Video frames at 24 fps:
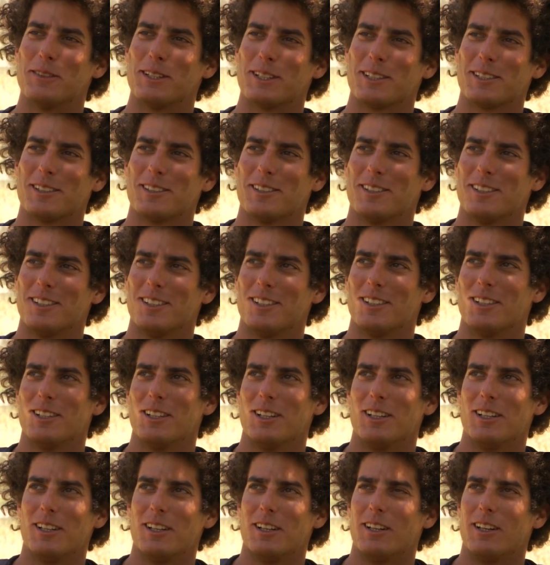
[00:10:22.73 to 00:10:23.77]
But
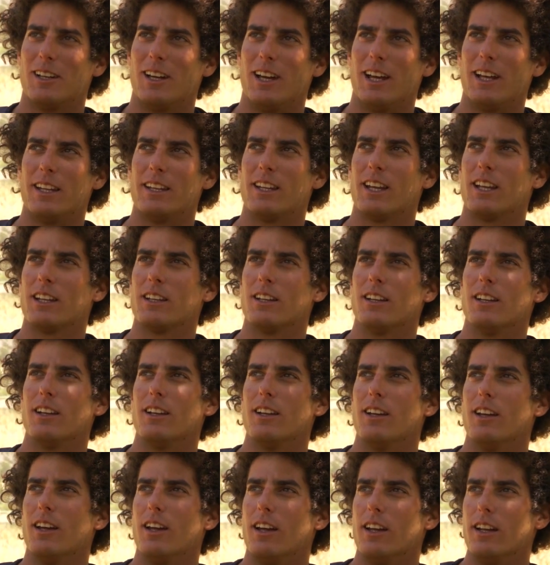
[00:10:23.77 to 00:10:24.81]
and then
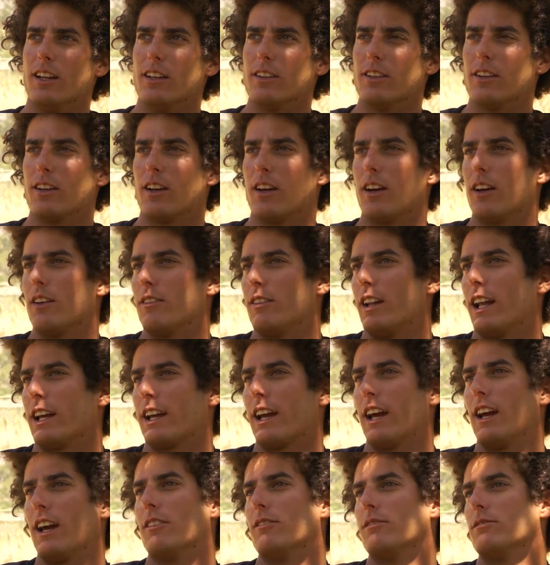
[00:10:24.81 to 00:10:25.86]
like
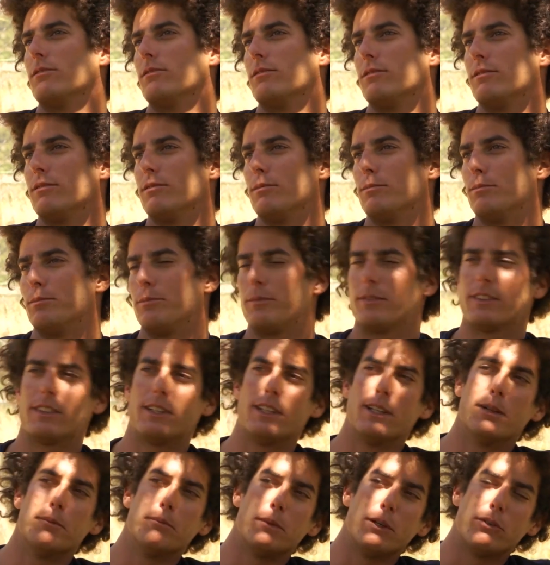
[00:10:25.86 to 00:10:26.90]

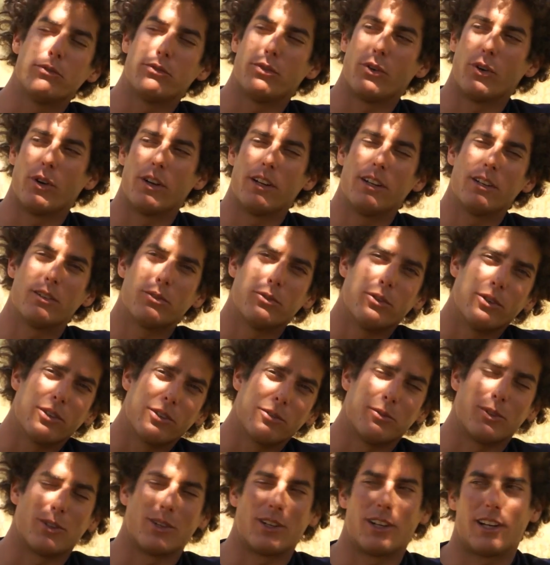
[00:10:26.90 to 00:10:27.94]
before it was
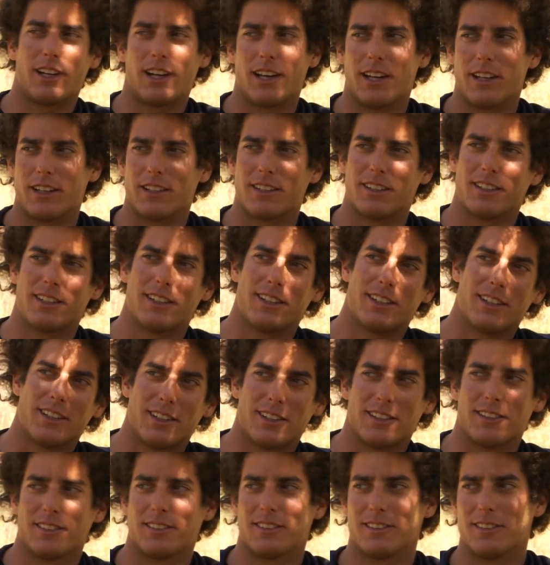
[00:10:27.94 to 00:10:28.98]
more like
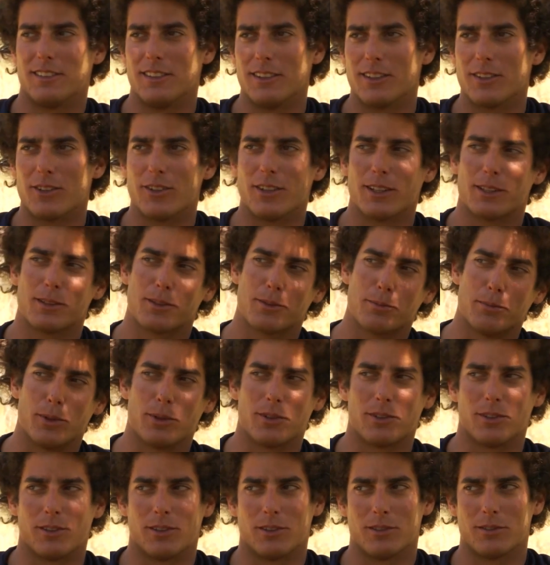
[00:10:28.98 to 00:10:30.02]
a secret spot,
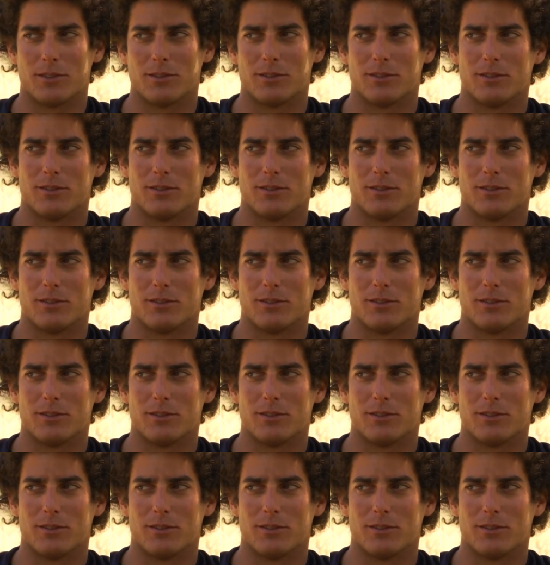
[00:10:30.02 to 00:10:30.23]
no?